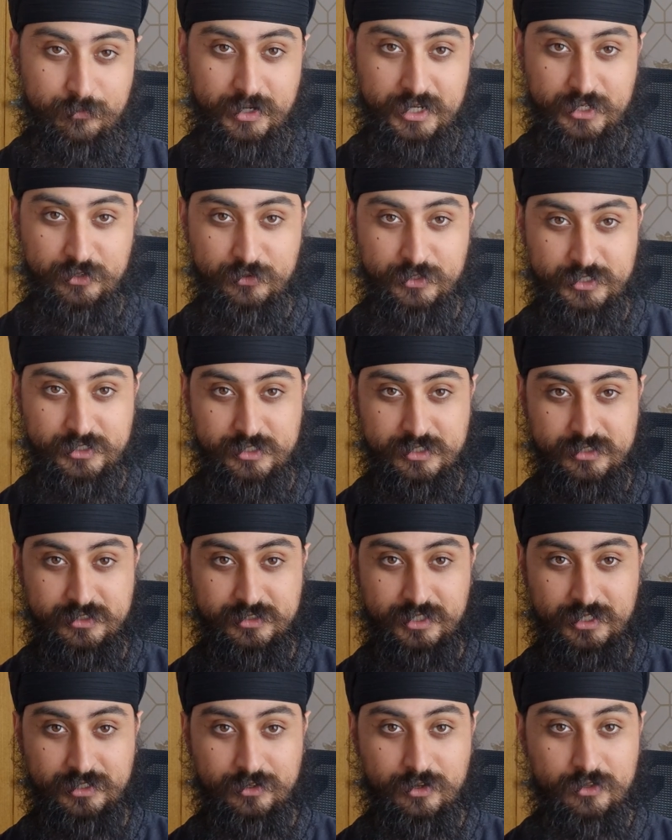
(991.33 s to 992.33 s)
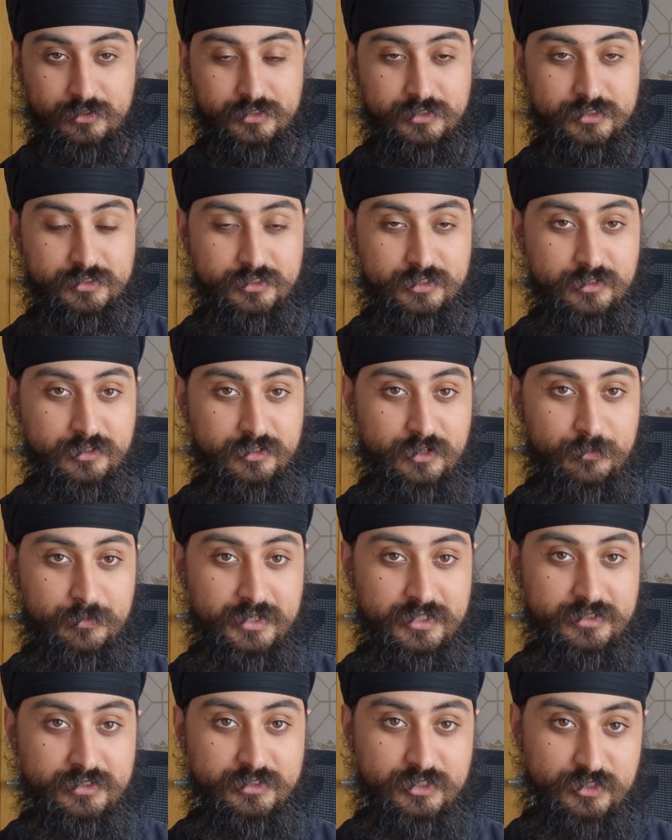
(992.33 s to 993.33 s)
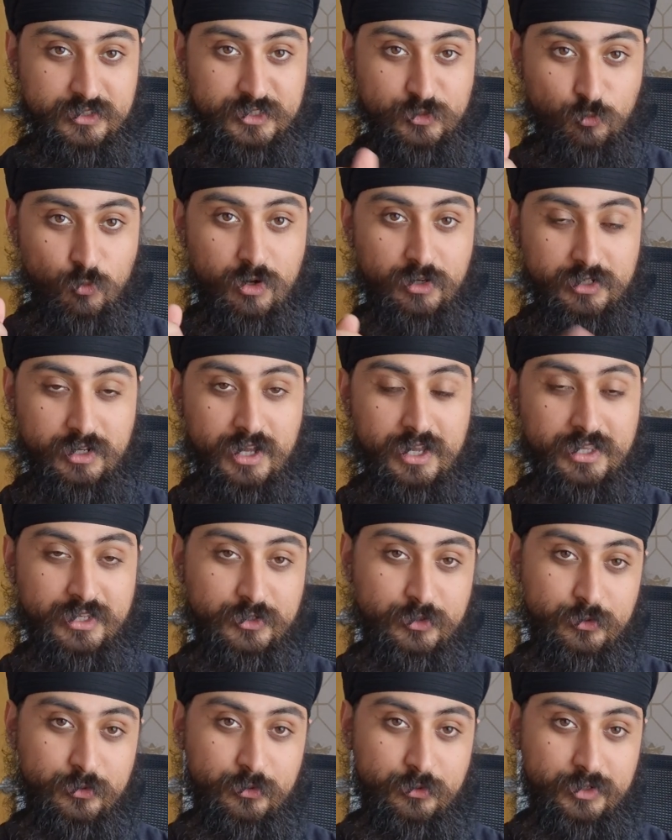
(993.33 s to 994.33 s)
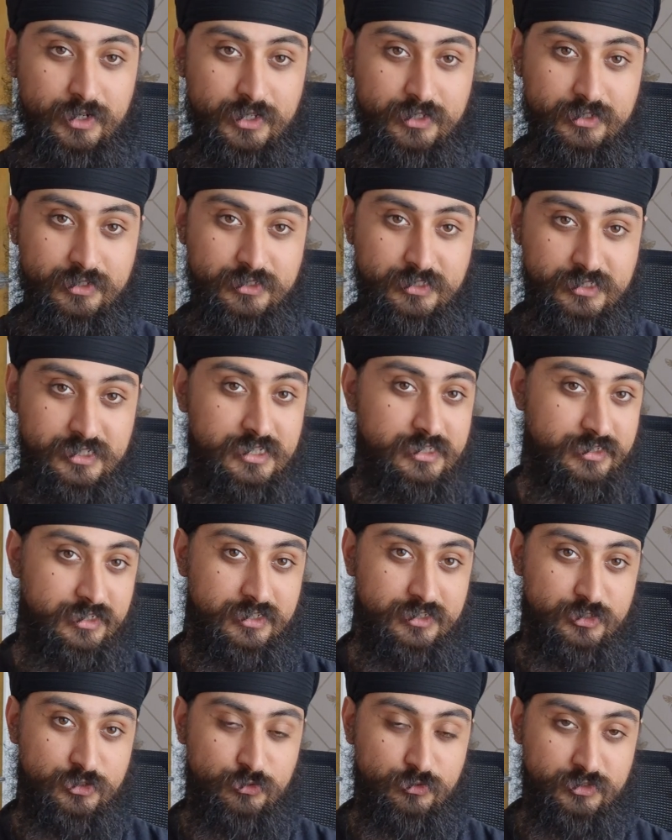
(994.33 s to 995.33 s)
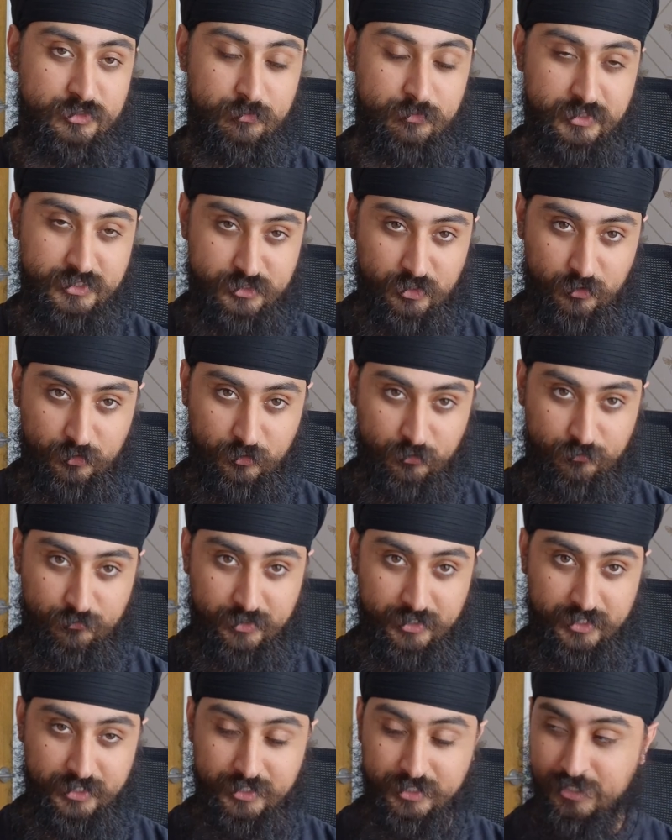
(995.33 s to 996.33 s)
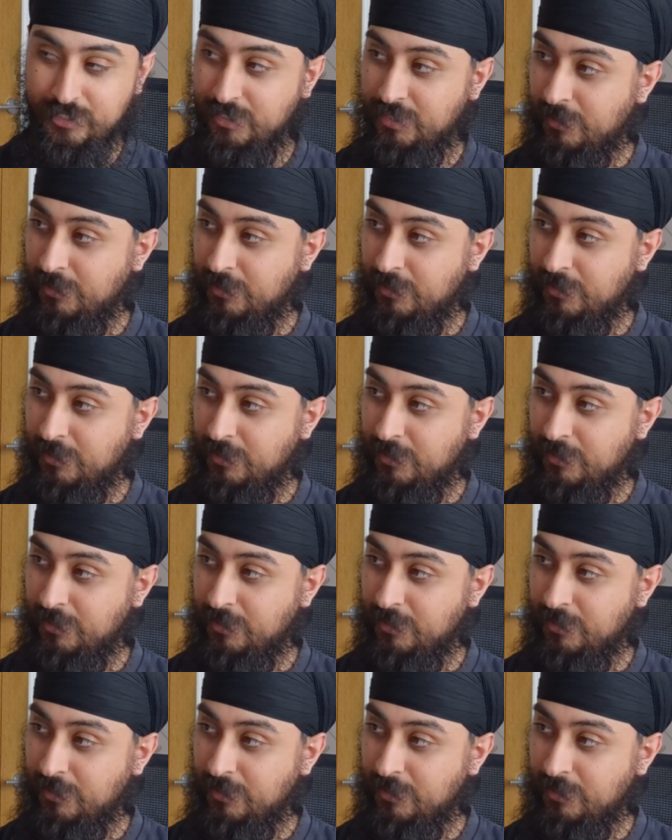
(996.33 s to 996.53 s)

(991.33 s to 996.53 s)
many Christians think God's coming to this one guy called Jesus, who's some historical figure.